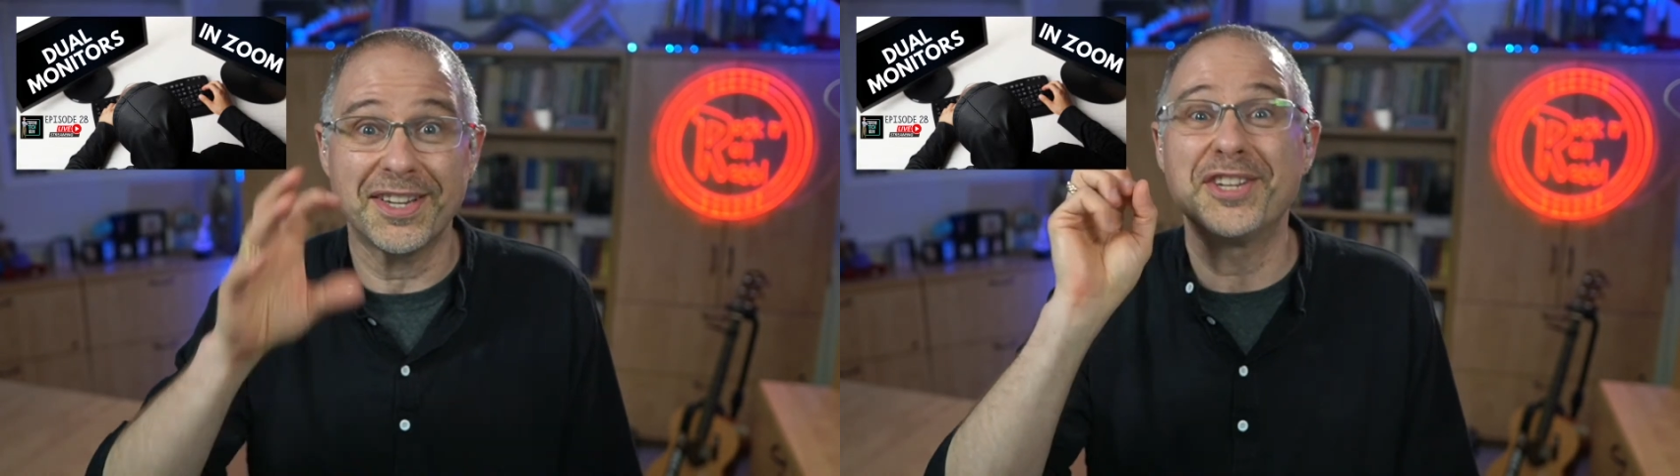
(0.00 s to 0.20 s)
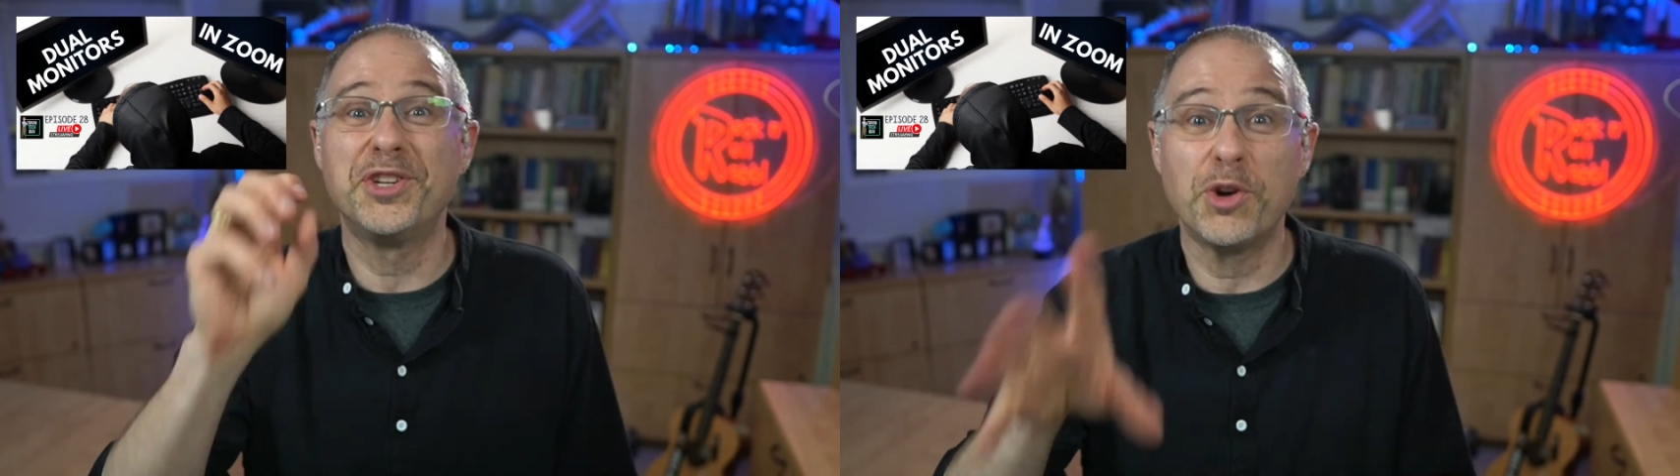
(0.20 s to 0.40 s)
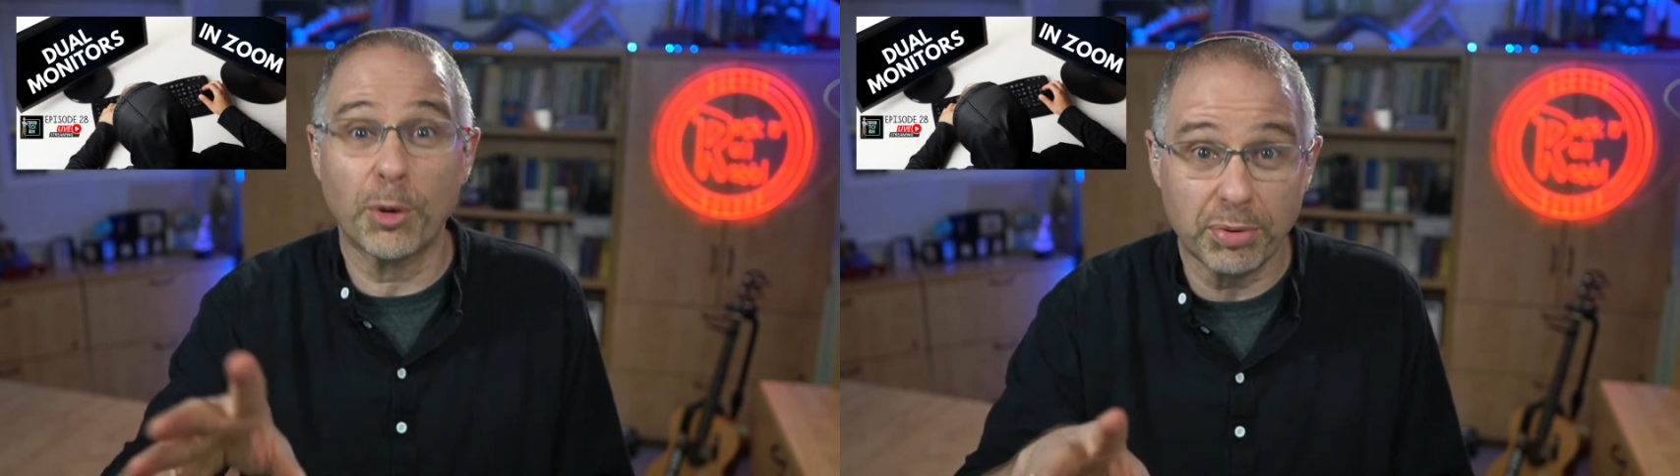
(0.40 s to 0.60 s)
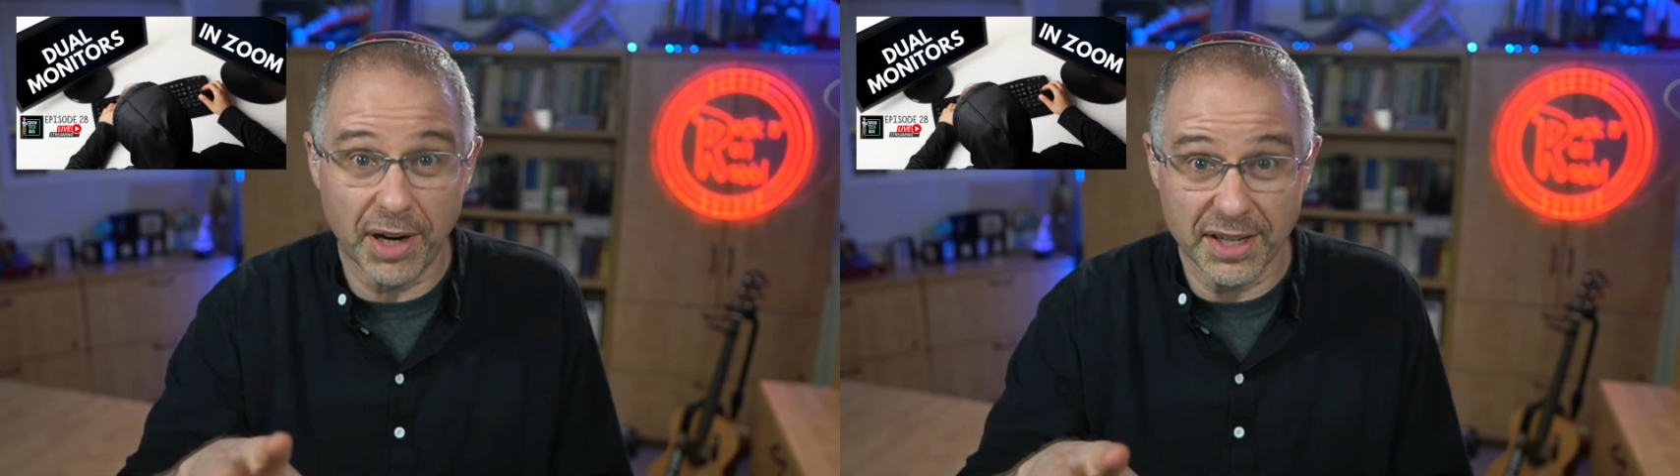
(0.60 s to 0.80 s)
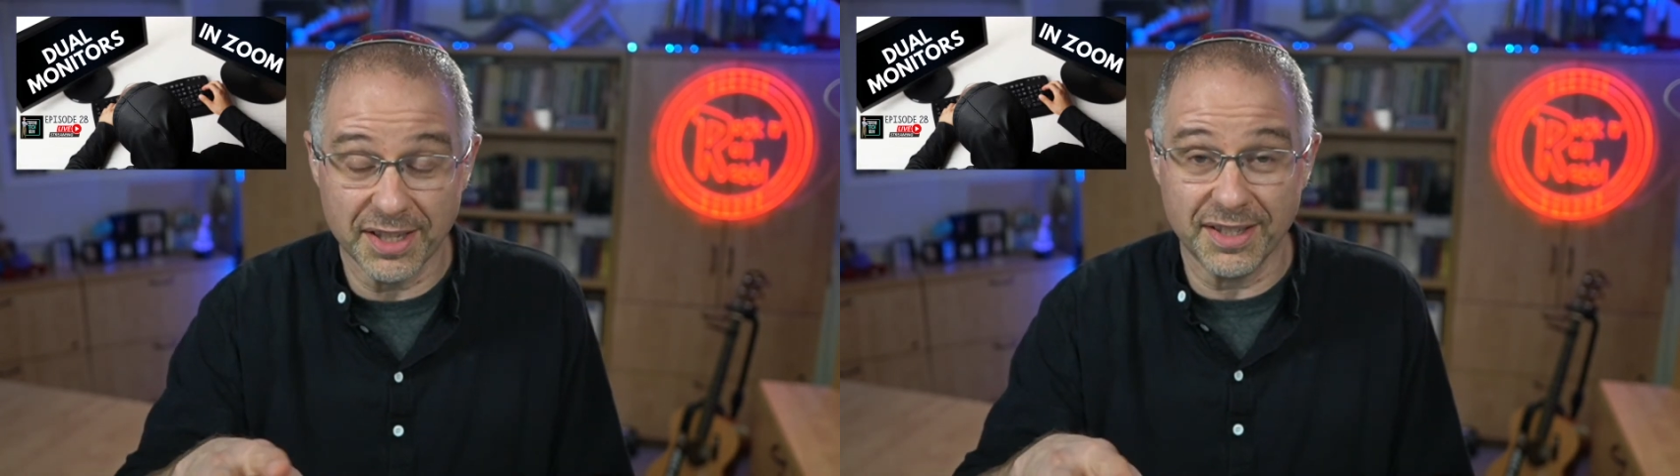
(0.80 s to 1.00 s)
is your
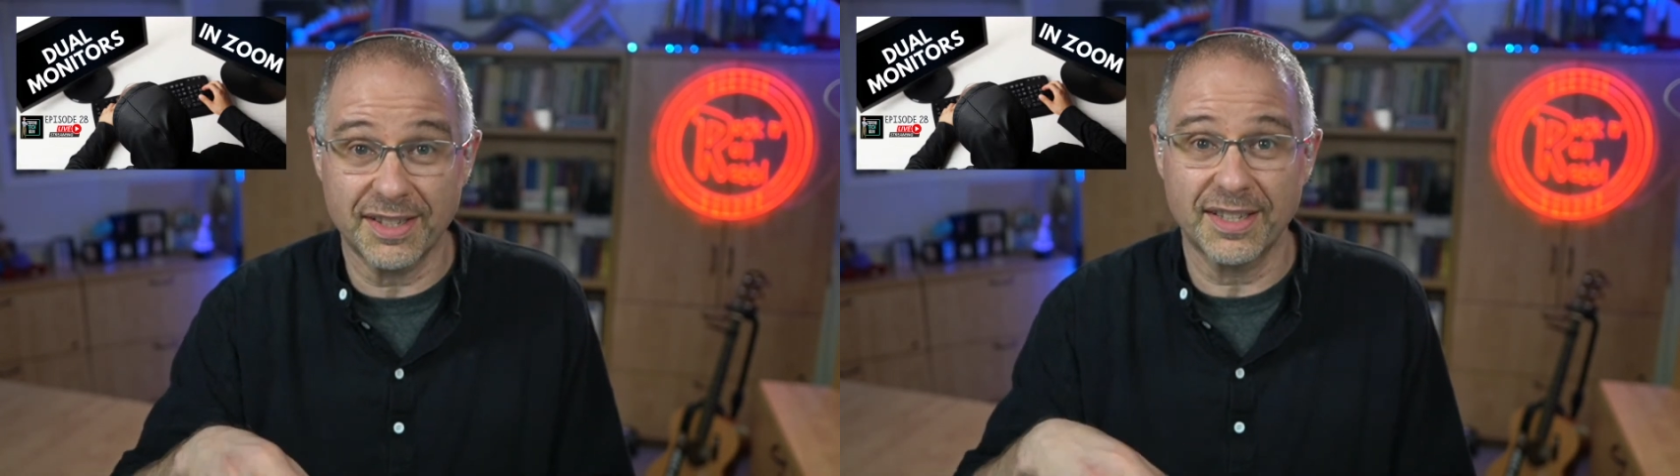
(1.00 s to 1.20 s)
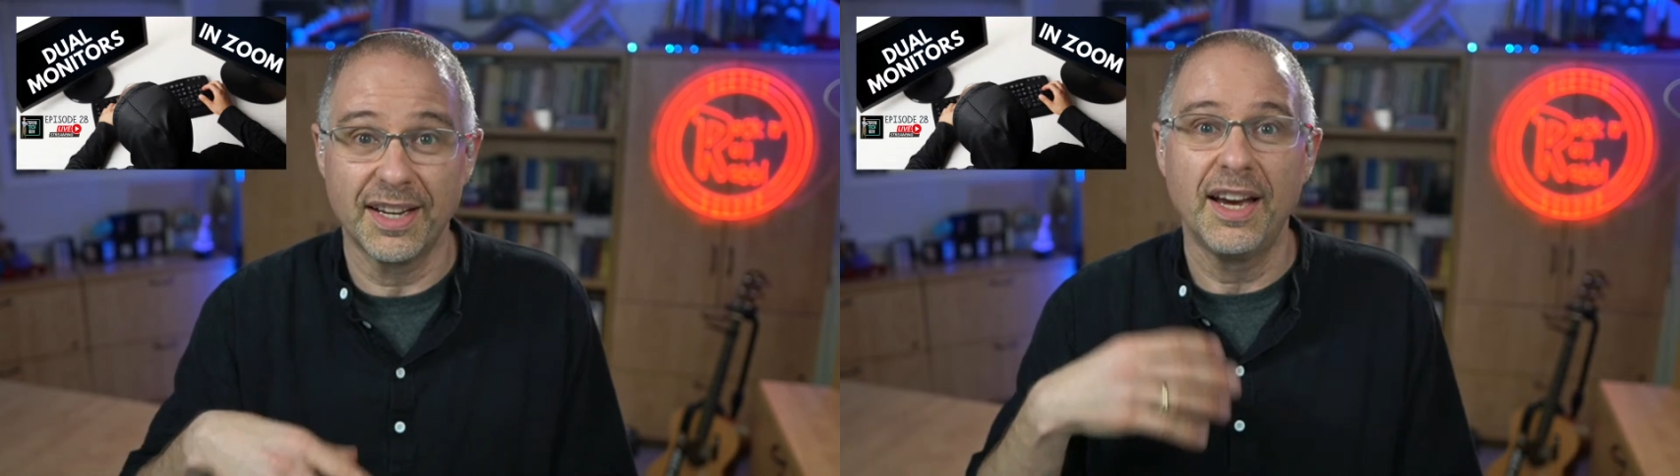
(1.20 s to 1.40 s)
presence,